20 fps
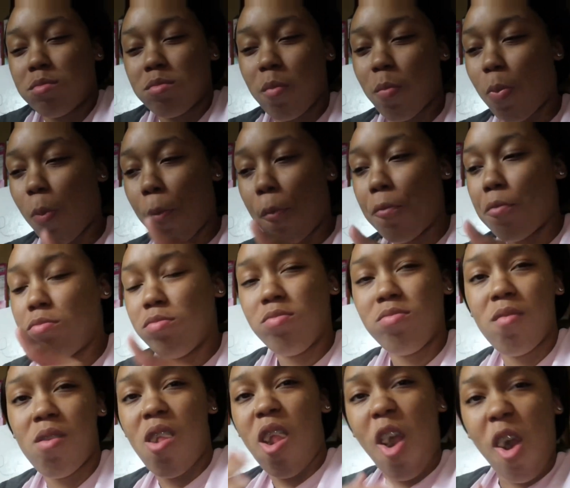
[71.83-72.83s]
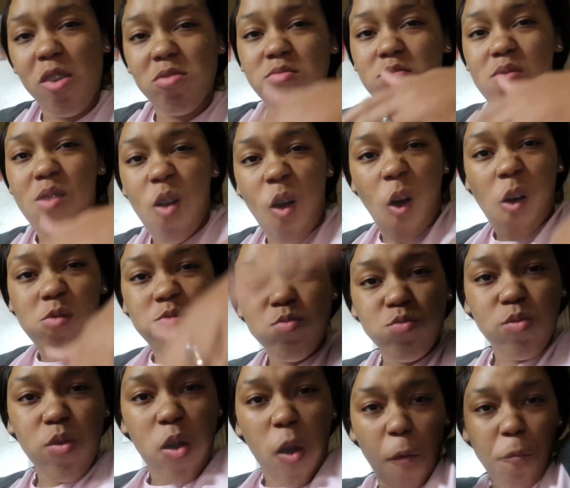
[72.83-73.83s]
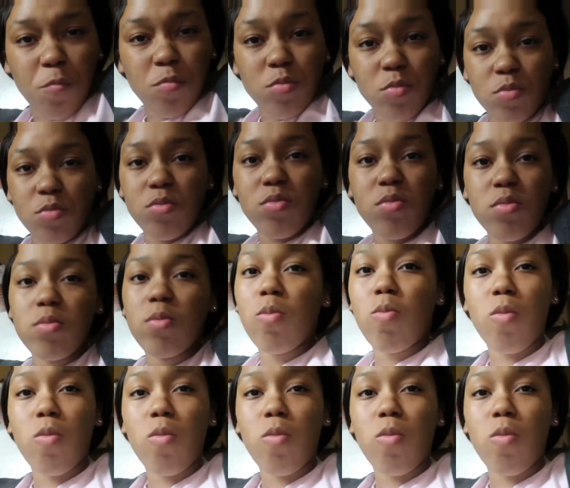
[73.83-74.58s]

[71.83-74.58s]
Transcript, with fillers: As soon as she got to El Dorado, she got me out.